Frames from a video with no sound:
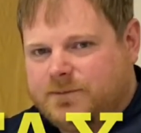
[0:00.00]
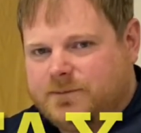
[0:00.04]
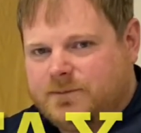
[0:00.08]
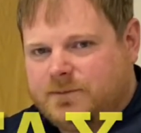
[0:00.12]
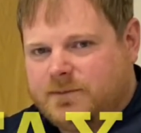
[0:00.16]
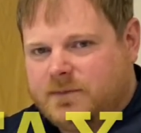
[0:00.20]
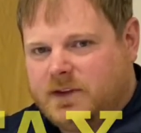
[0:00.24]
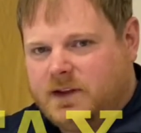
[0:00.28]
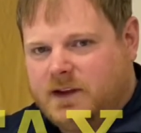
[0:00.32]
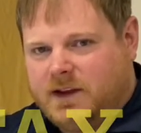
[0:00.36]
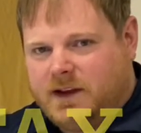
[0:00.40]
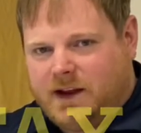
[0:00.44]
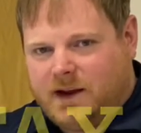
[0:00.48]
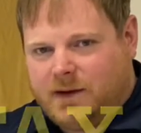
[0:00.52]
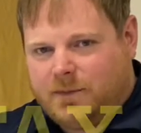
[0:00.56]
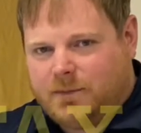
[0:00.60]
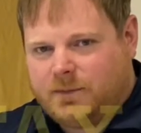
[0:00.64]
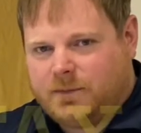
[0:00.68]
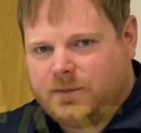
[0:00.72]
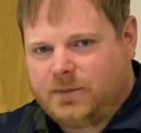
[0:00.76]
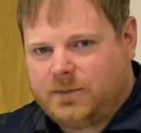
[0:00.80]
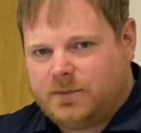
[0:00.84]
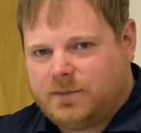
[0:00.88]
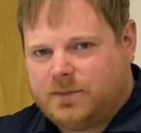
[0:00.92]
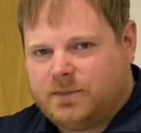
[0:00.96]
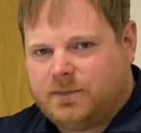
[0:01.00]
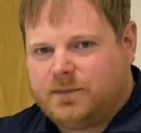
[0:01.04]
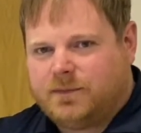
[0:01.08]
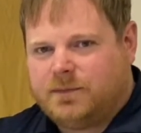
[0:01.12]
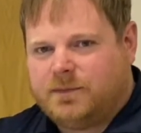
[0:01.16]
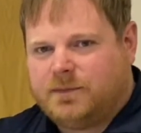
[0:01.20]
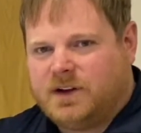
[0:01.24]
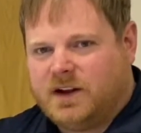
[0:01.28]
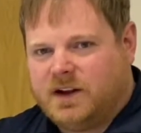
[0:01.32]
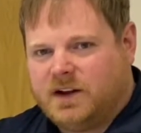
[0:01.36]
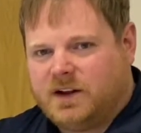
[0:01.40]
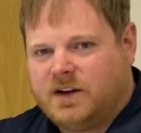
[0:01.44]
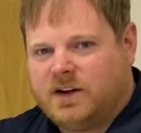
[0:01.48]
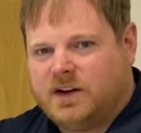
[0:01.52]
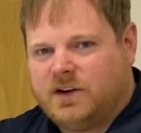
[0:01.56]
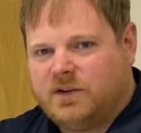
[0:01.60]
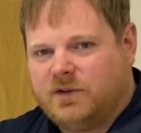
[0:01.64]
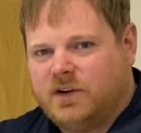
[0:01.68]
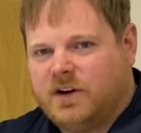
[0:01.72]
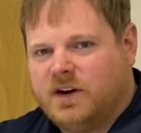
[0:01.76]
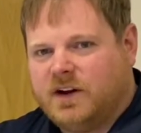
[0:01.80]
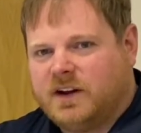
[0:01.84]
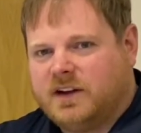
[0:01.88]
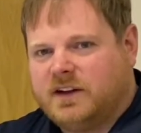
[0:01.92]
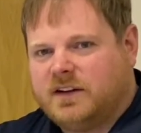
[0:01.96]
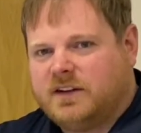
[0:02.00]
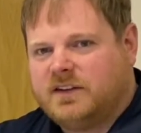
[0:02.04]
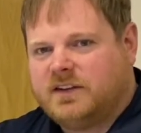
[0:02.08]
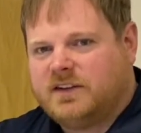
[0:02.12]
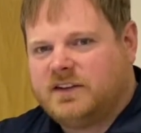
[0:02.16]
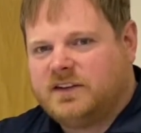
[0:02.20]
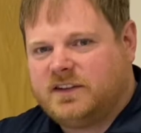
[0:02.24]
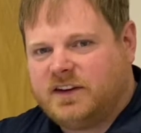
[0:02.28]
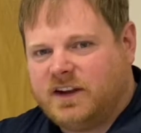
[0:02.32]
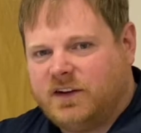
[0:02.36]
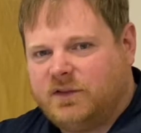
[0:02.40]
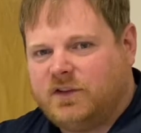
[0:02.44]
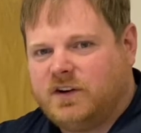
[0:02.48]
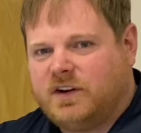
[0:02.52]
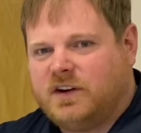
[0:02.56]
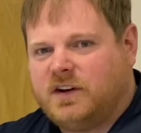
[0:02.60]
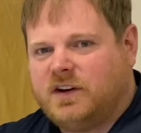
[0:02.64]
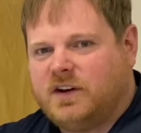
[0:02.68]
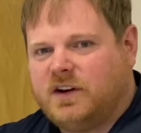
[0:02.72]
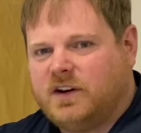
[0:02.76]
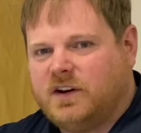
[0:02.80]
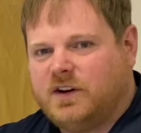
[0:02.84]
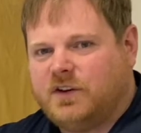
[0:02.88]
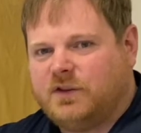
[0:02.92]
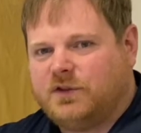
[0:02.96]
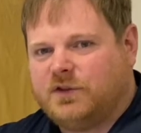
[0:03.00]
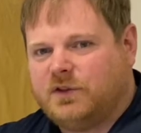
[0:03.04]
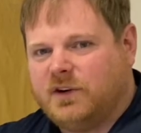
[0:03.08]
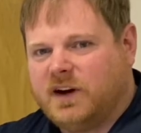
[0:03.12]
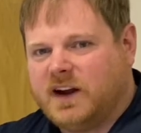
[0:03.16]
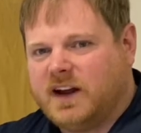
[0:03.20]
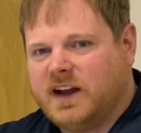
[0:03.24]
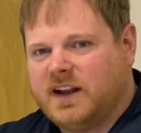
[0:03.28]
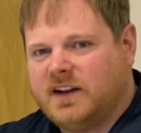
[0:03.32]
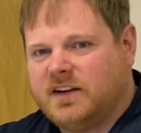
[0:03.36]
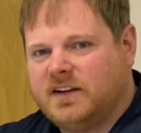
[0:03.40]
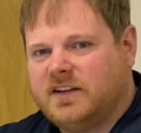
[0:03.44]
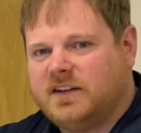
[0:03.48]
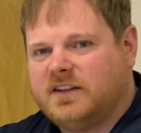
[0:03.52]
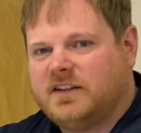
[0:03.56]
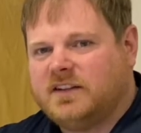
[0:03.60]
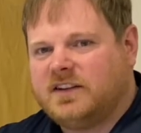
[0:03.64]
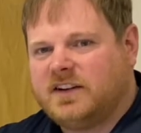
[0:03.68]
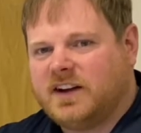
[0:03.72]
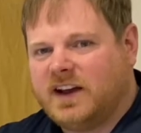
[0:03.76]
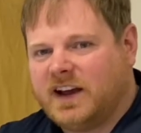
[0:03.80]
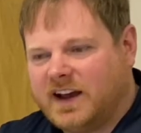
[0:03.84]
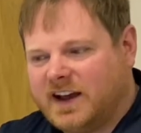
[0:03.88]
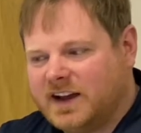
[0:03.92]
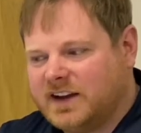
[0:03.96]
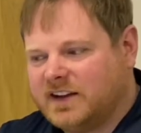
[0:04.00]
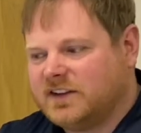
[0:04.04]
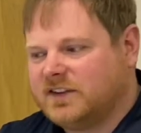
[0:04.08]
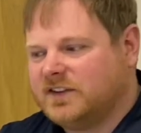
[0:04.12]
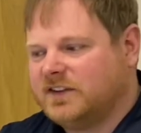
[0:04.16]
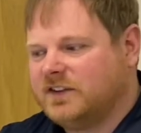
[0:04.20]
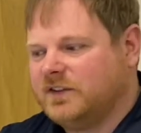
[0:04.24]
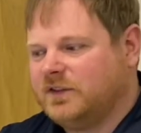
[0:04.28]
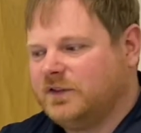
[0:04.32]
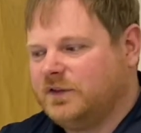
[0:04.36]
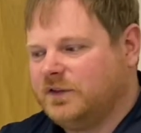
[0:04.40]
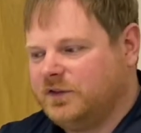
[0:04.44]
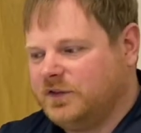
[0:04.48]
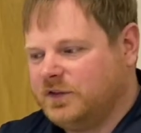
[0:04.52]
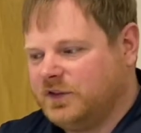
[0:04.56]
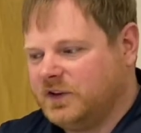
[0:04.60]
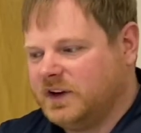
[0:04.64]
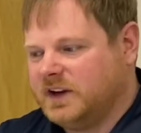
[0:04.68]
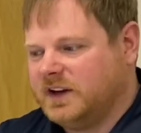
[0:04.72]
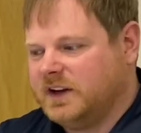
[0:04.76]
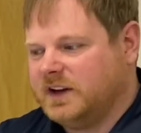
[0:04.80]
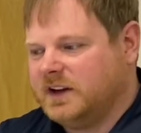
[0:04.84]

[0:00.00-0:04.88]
Yeah, you heard it right, 7.5 grand tax-free.